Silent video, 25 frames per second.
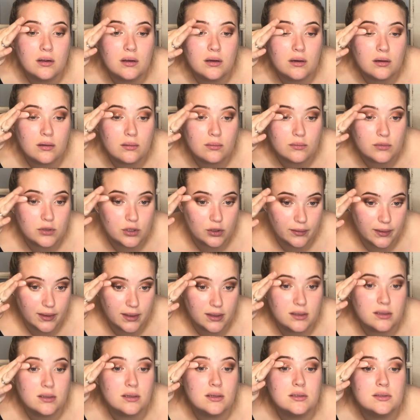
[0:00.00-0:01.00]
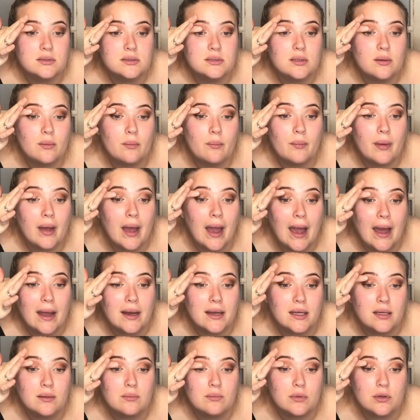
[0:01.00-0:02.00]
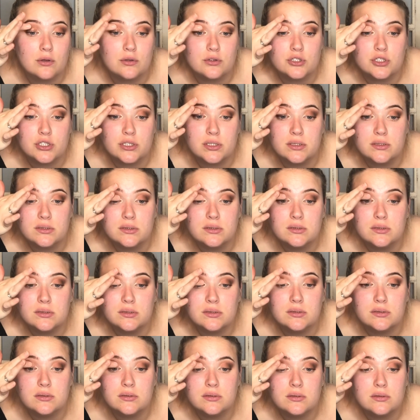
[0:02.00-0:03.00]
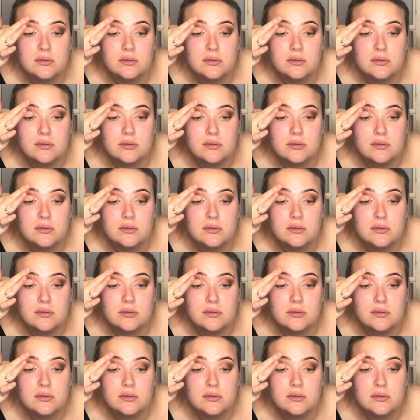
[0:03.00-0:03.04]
And I'm doing some patting motions.